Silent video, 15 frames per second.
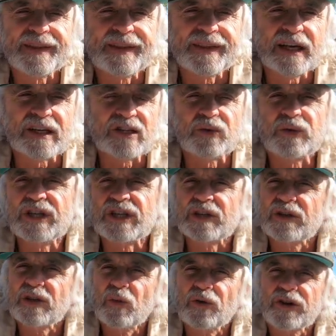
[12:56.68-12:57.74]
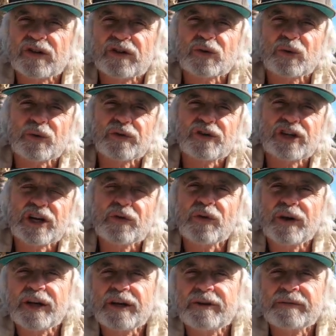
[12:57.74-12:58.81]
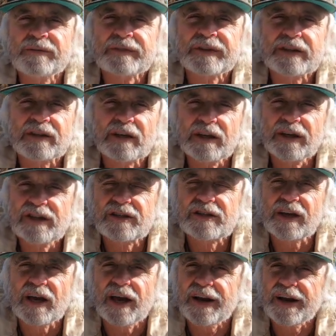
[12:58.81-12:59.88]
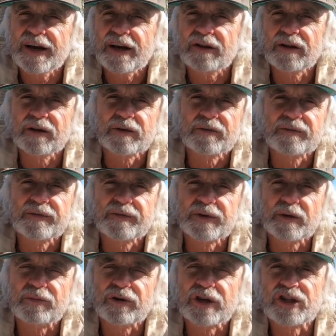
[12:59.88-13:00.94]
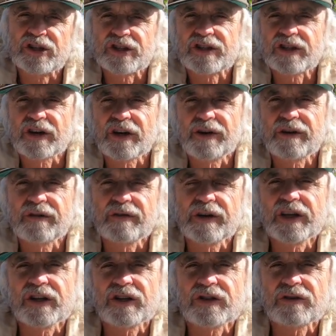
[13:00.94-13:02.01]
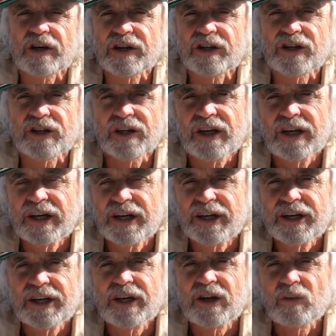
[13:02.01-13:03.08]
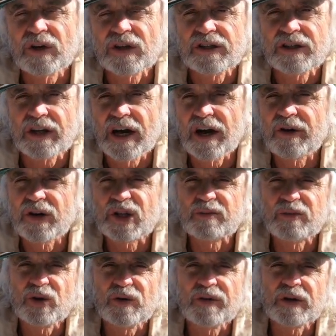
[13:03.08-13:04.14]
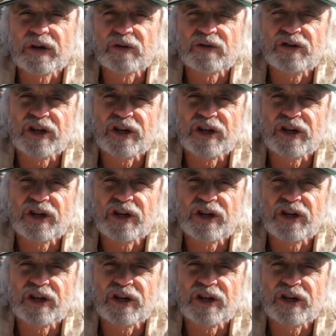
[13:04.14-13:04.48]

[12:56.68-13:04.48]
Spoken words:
that's the reason you want to sort of generally at least scout out the pressure side of any structure once the current's moving, because